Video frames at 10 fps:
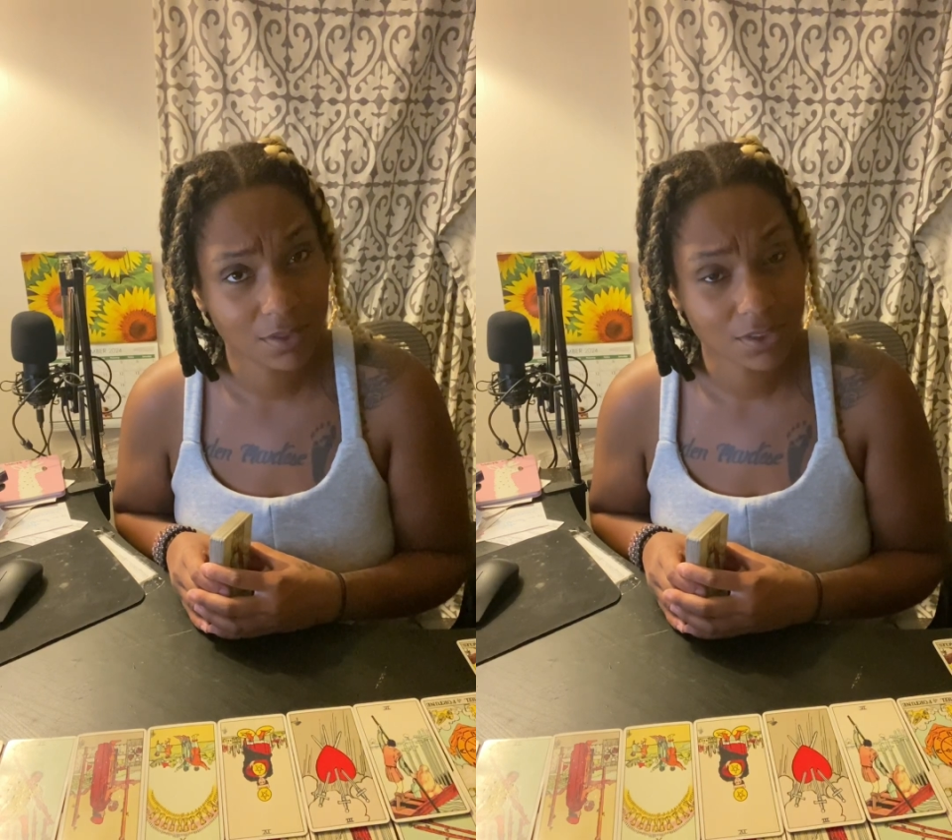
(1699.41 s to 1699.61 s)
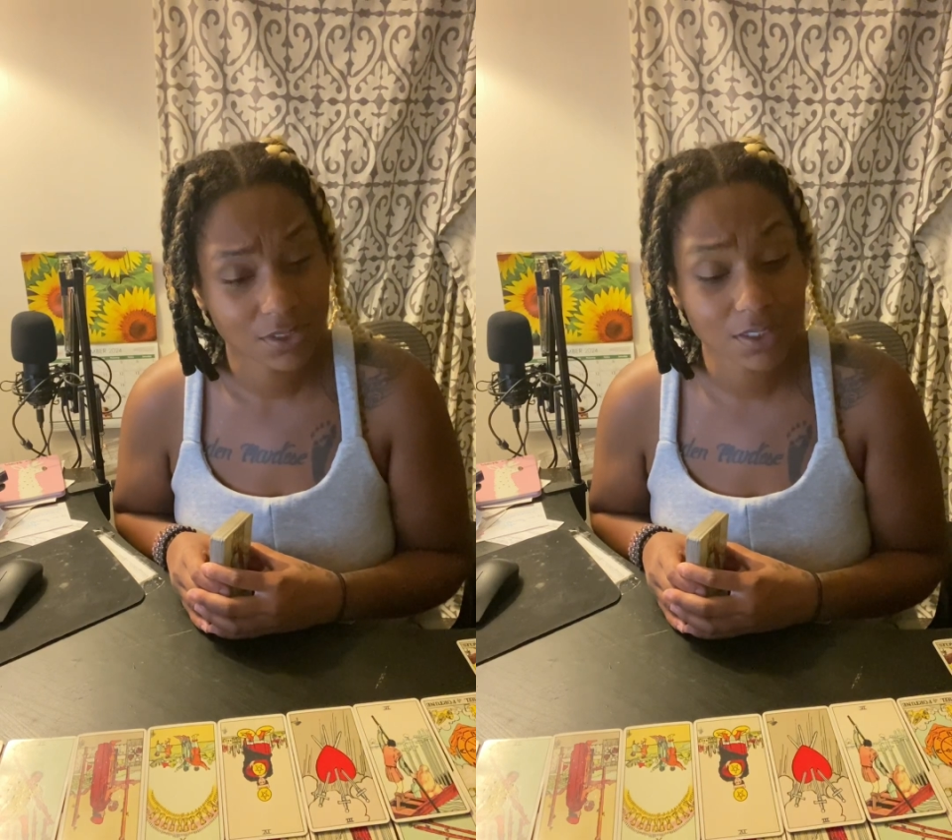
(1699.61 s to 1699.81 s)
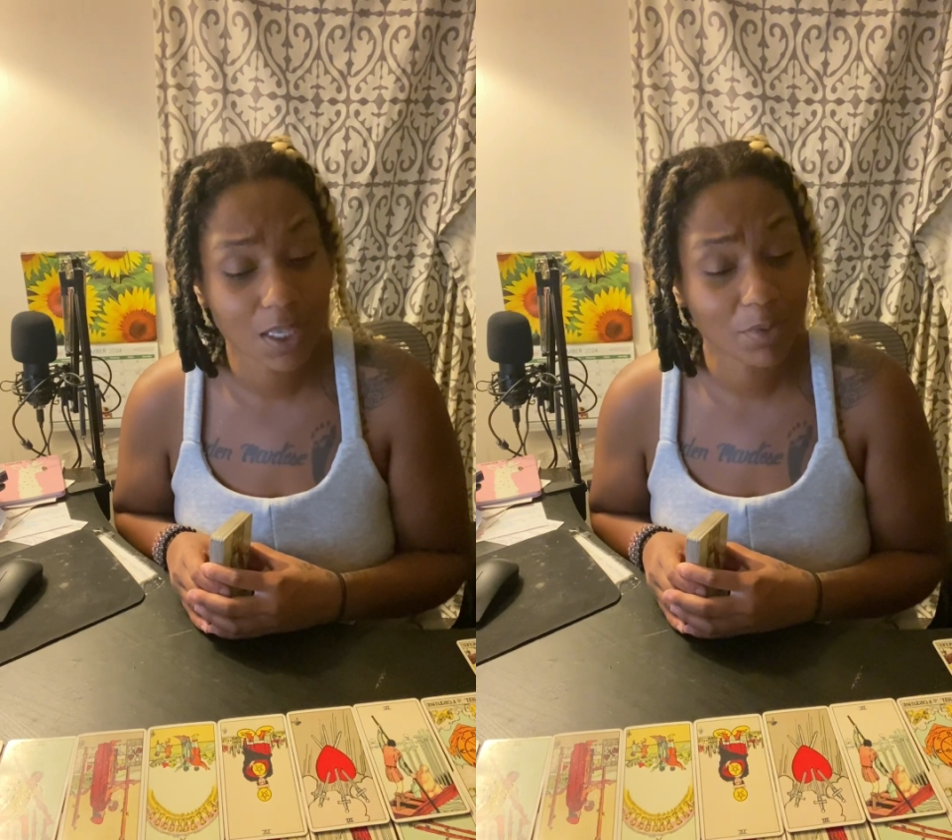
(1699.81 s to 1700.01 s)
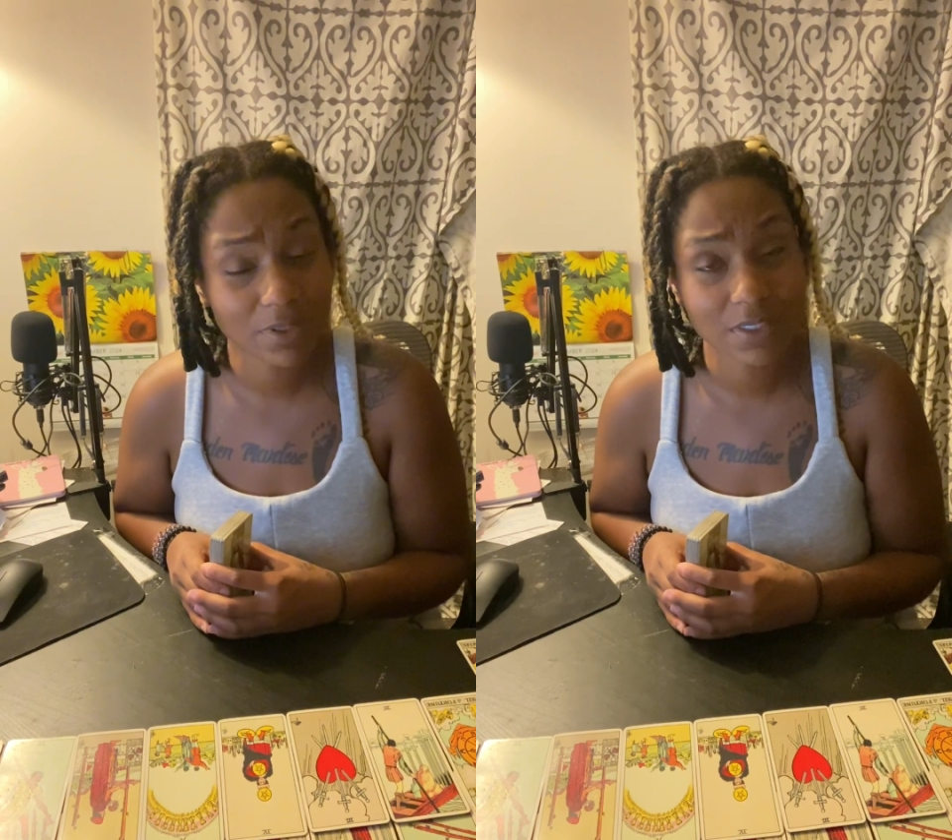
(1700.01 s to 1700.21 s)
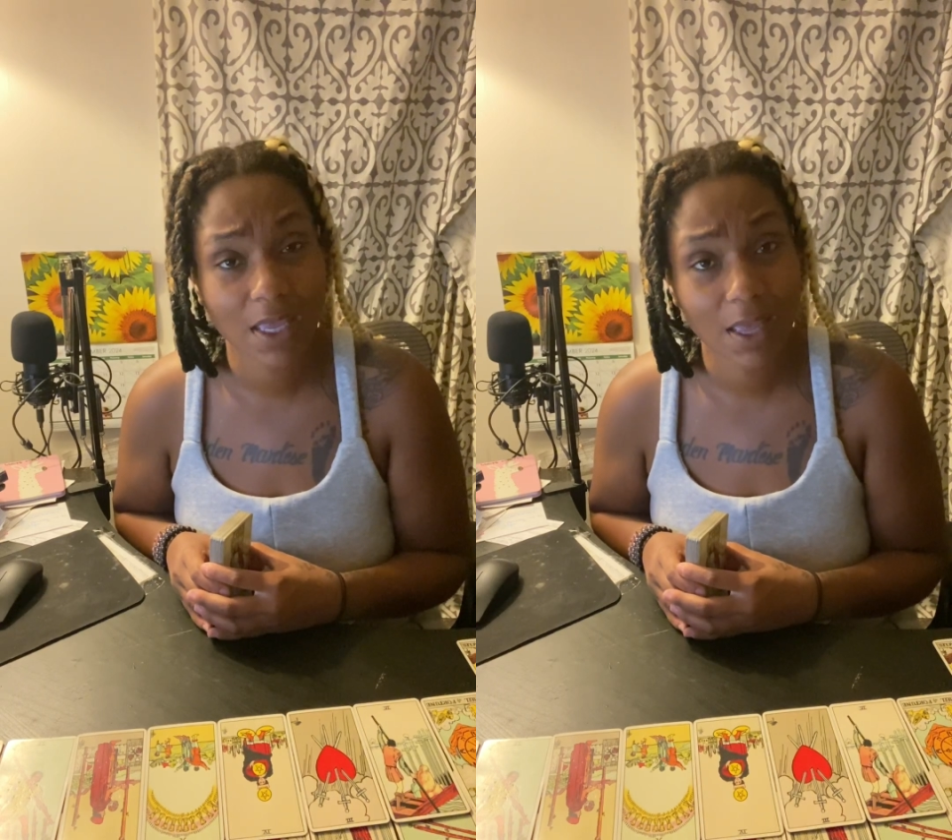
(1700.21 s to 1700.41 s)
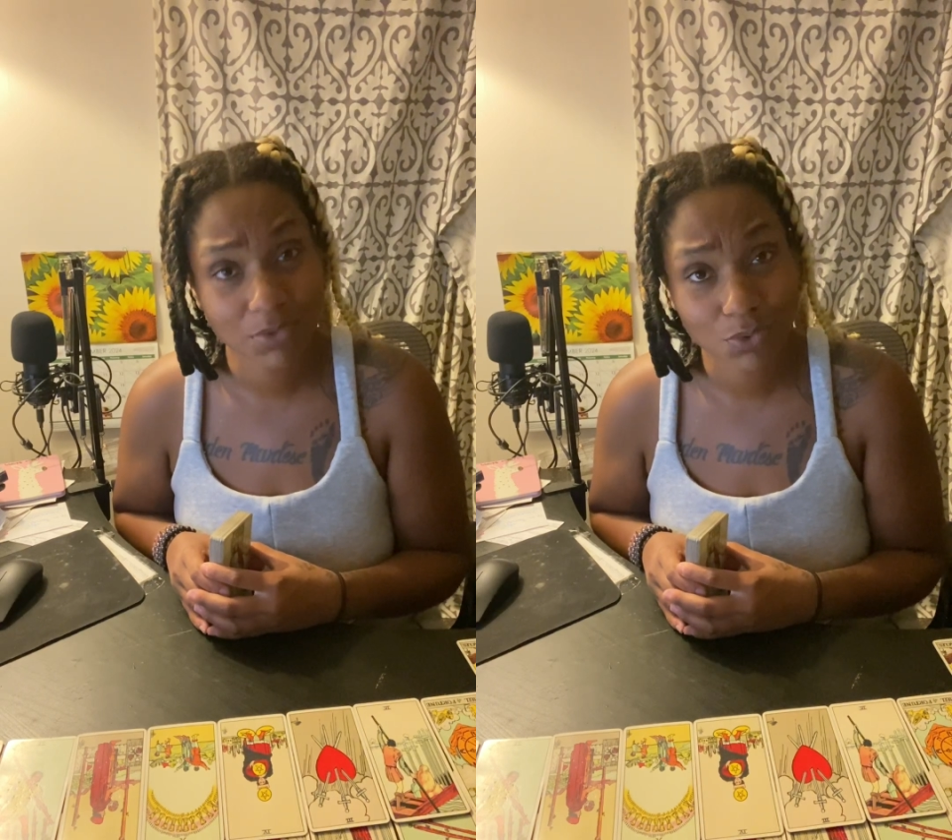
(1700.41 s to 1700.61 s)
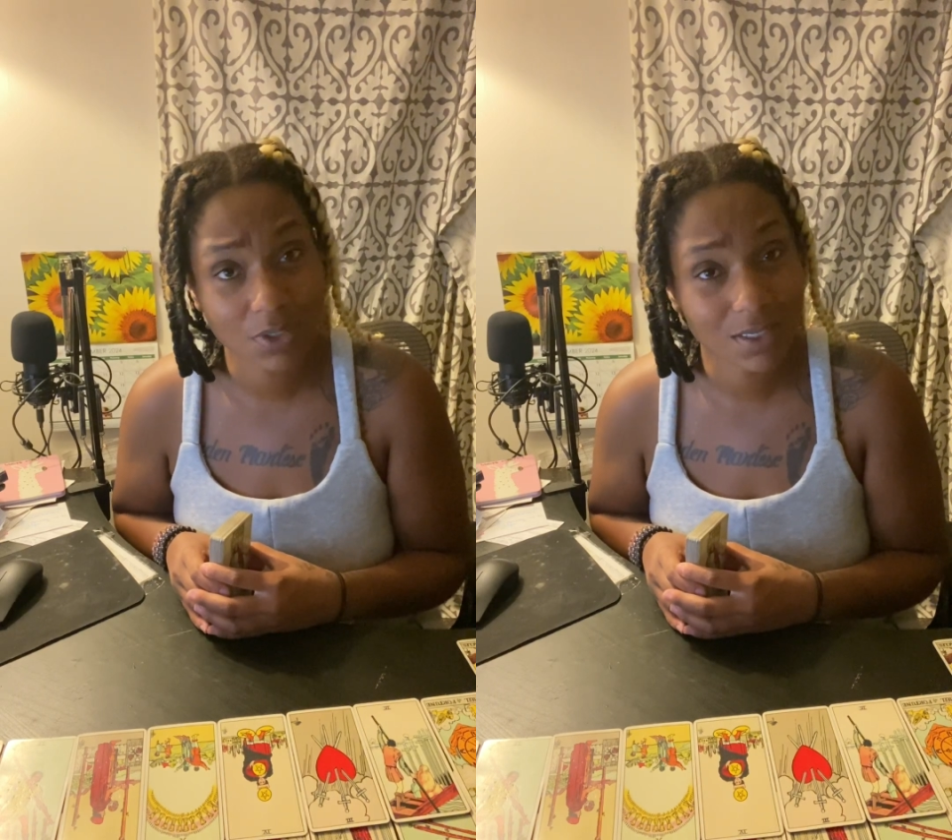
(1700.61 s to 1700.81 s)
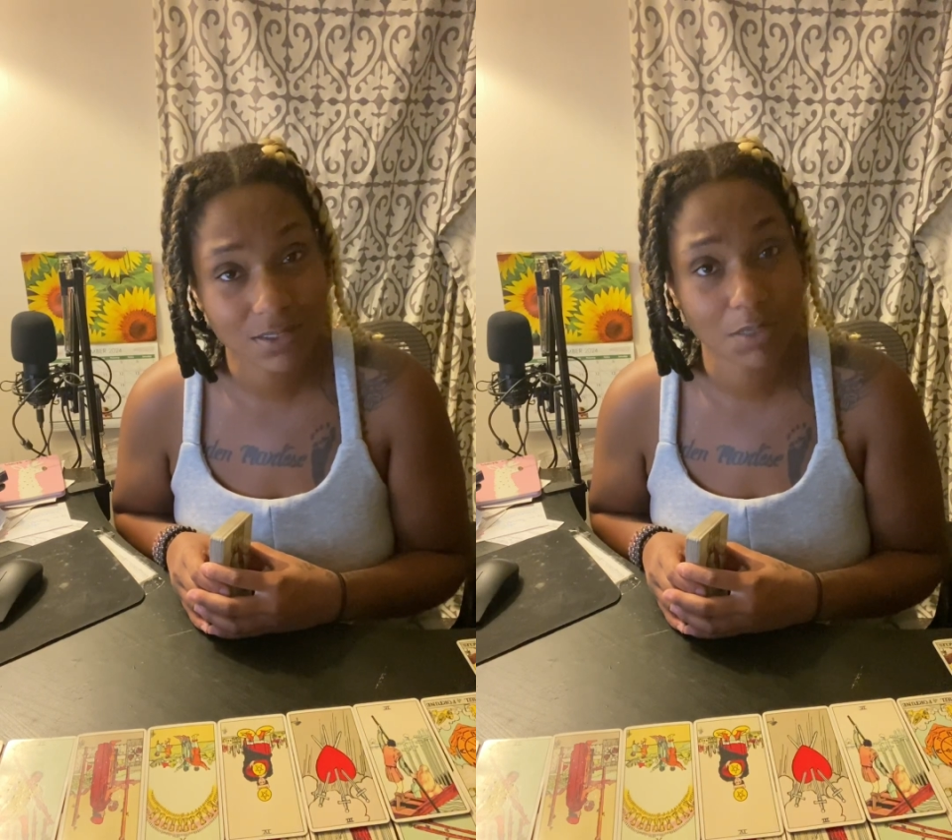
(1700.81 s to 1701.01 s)
She's keeping tabs on
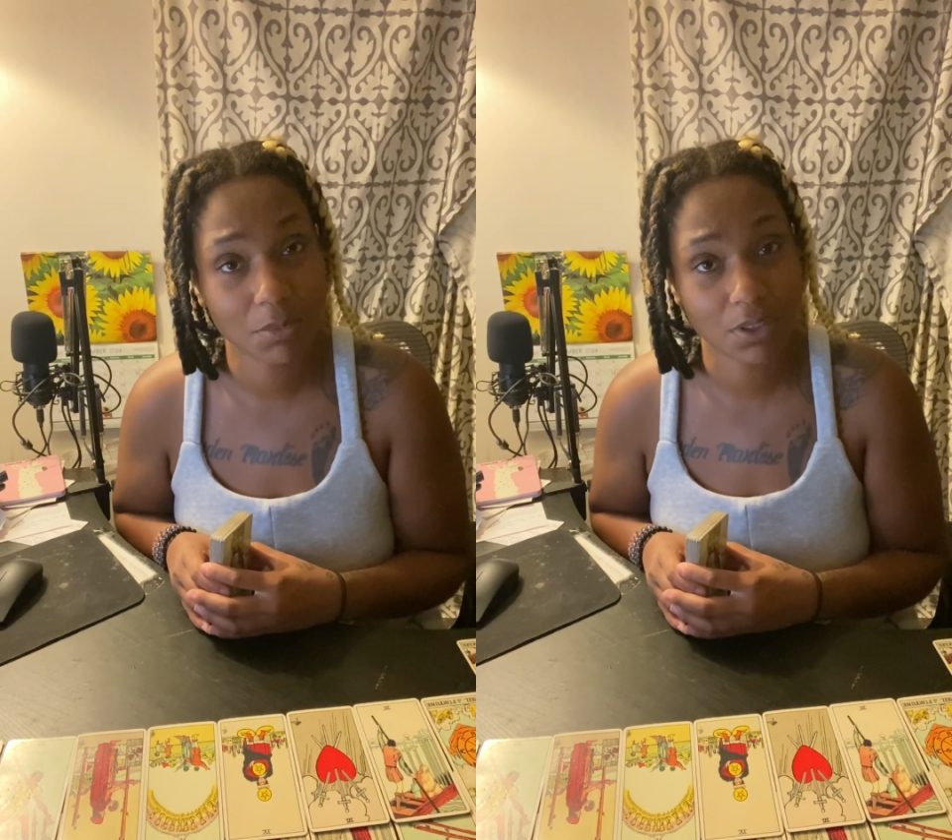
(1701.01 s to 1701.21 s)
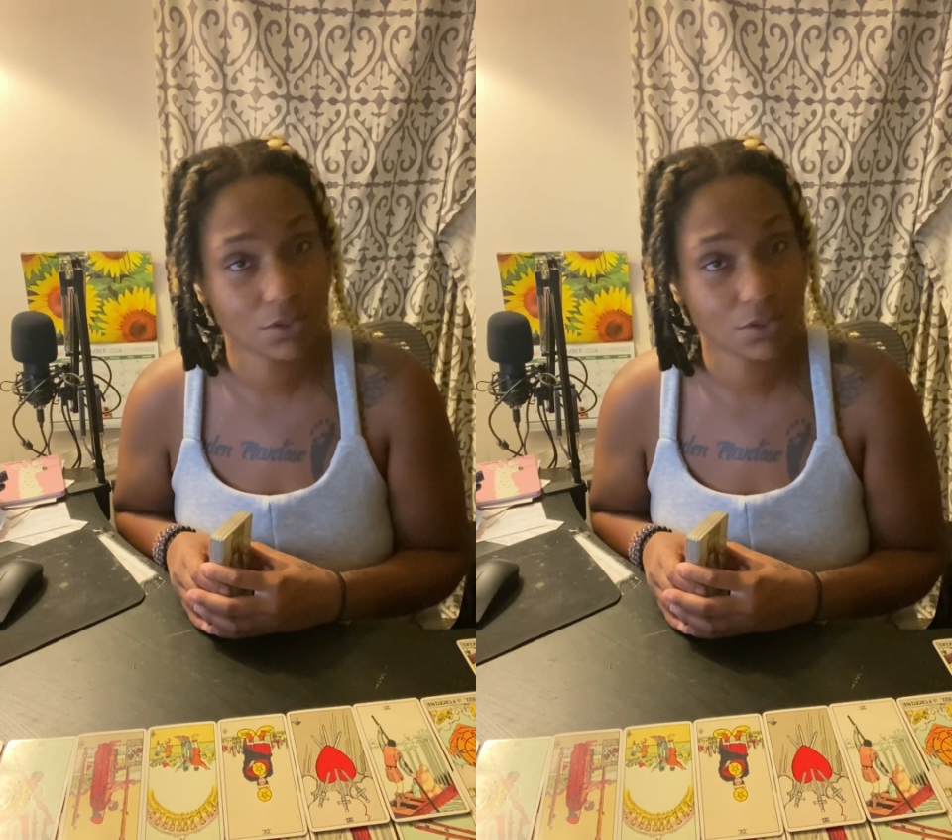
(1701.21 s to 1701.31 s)
that semen.